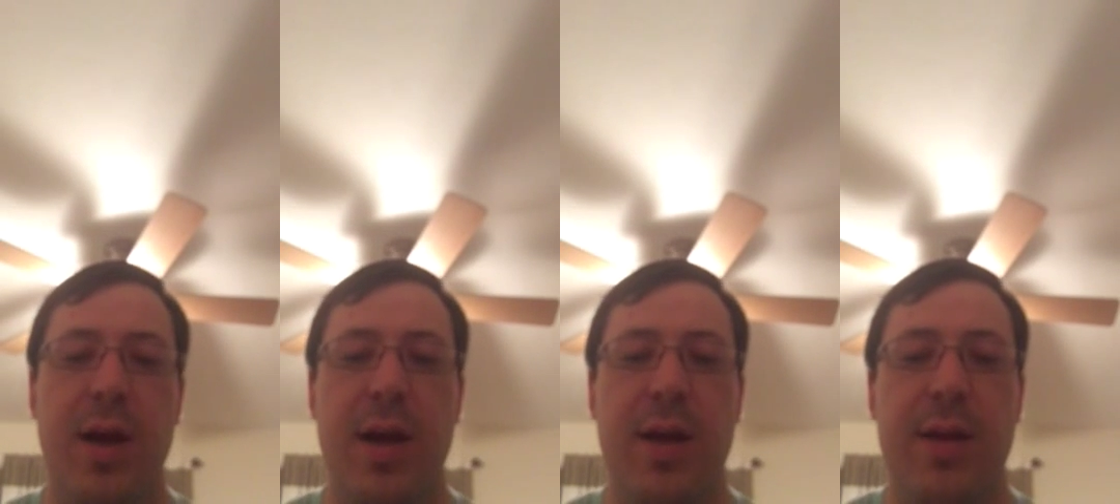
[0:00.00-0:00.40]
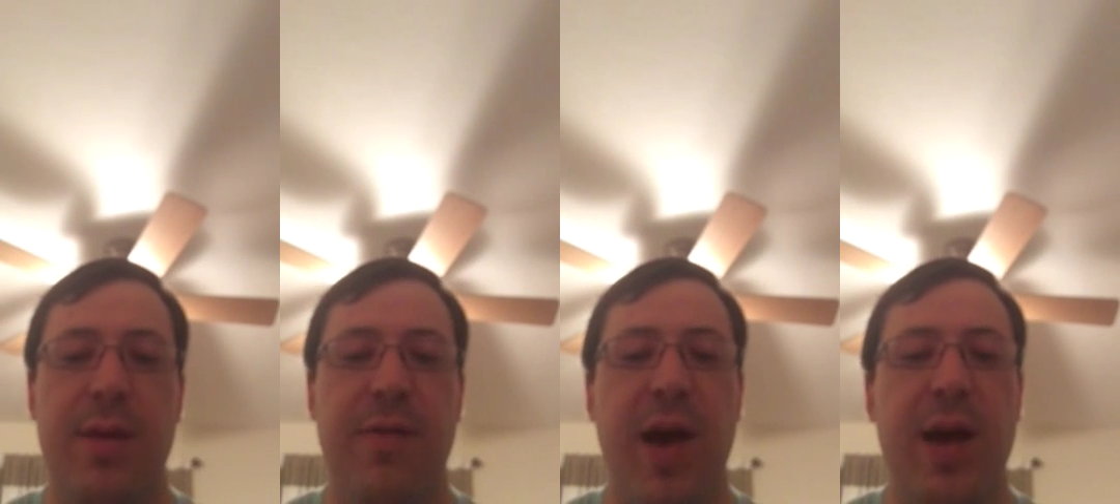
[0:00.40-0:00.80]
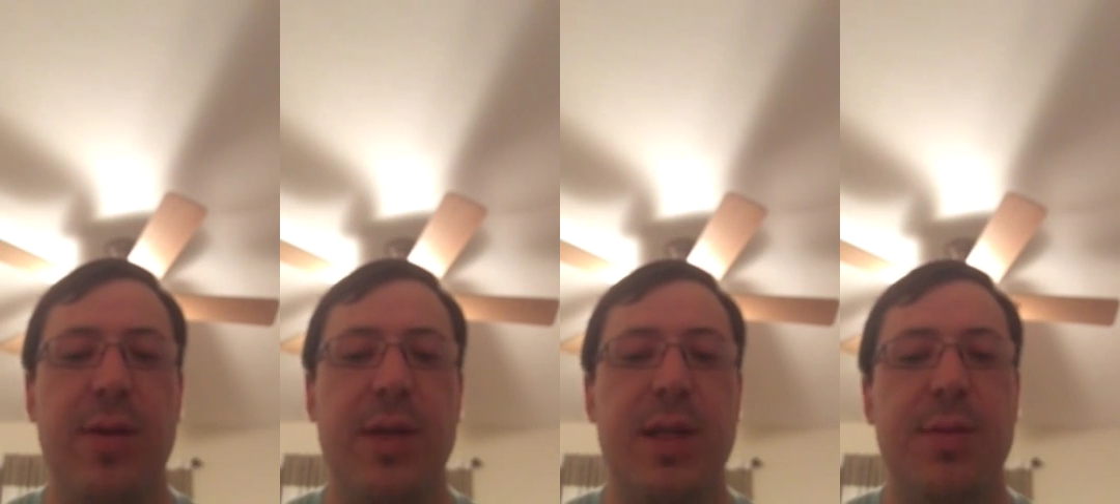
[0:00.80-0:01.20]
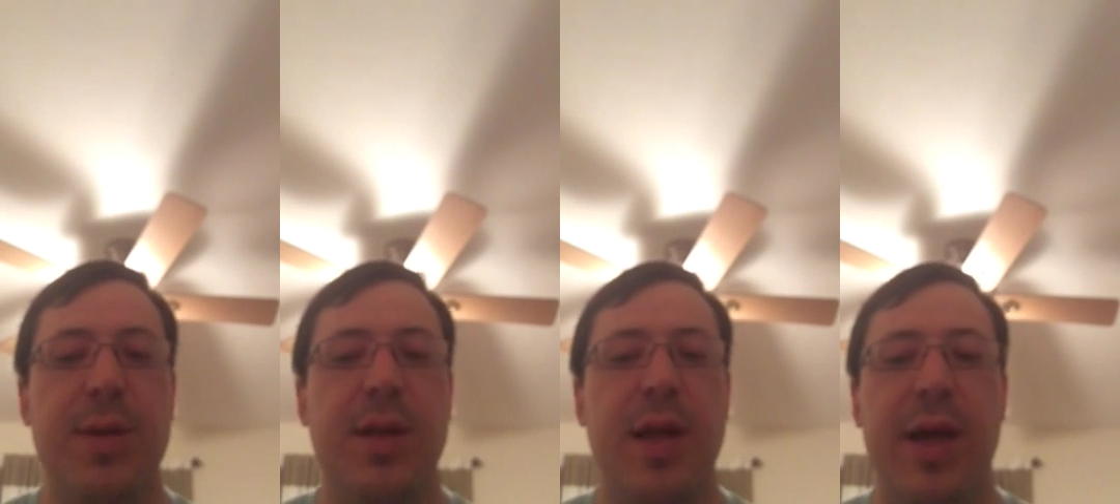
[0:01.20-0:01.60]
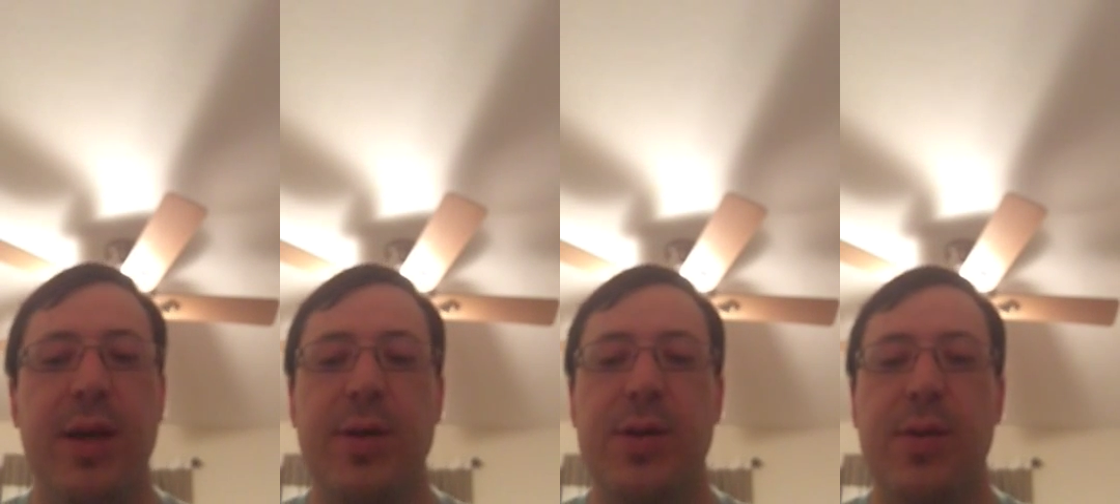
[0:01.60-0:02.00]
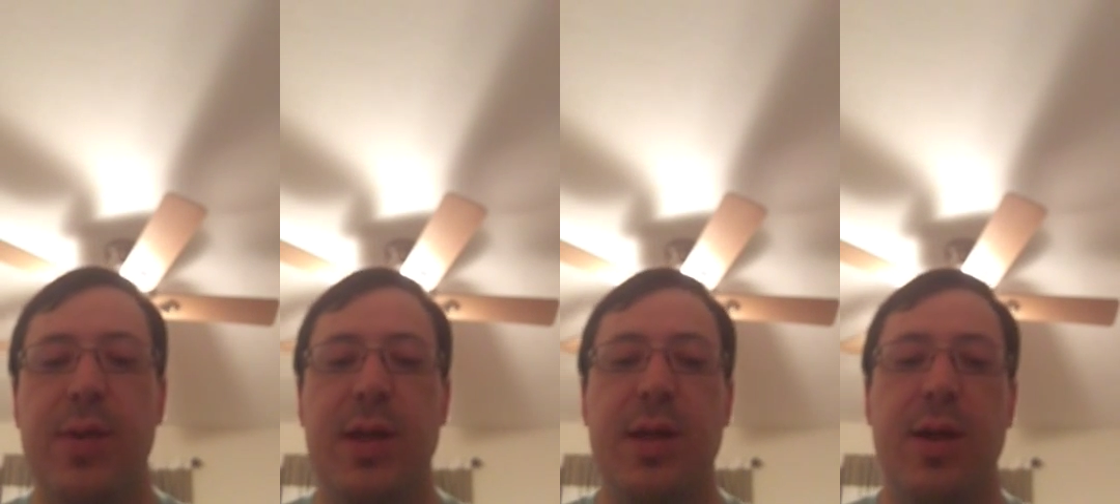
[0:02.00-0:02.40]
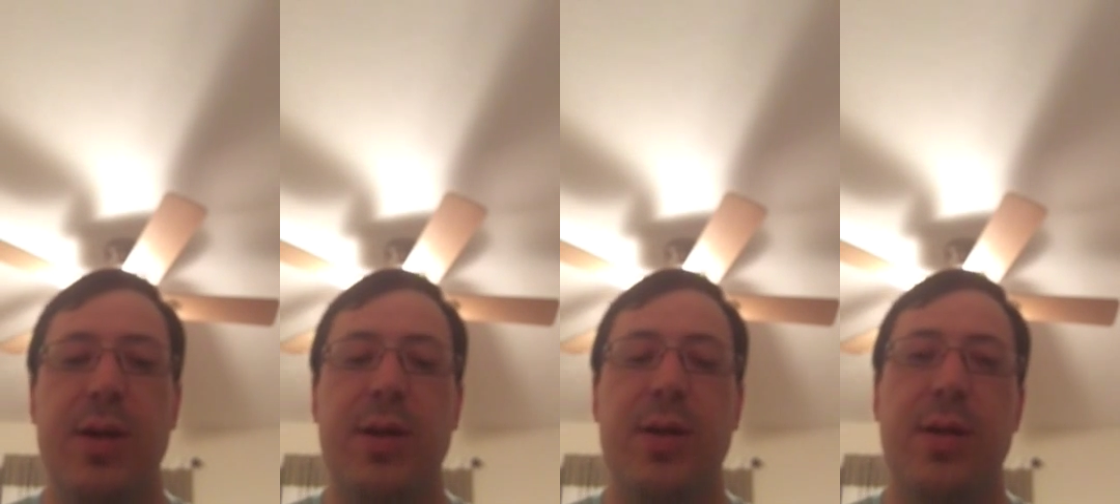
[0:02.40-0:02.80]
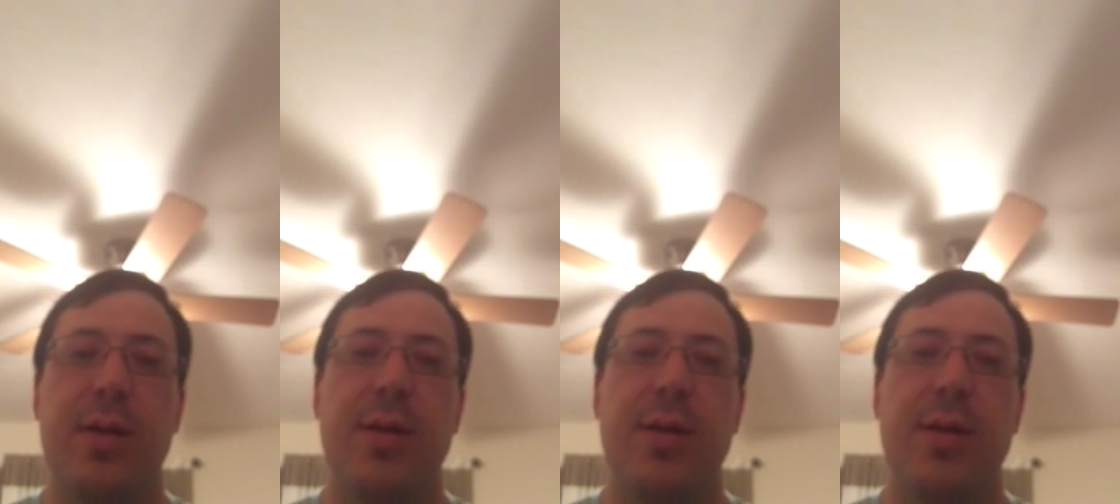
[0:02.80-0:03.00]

And the final discipline that I use to research